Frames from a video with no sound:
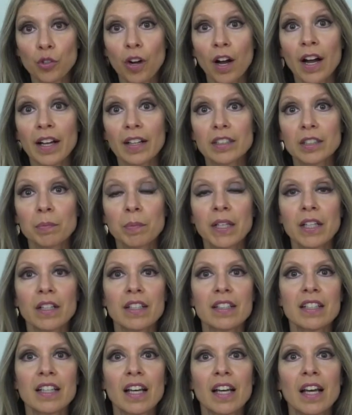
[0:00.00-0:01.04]
trials
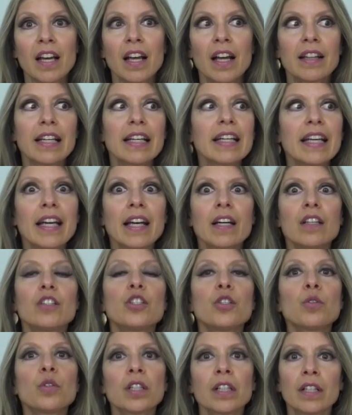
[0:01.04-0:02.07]
because they can't
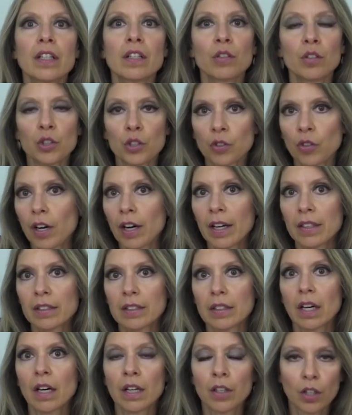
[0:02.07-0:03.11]
do clinical
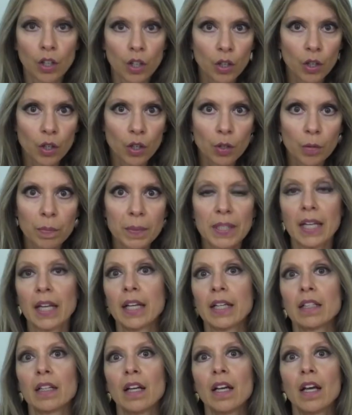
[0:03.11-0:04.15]
trials on herbs
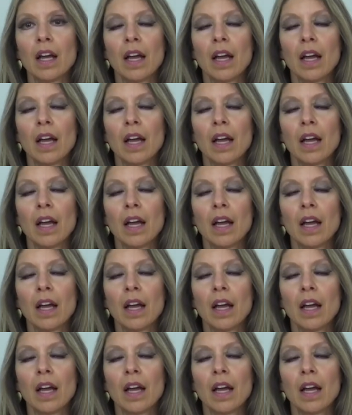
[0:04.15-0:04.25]
and,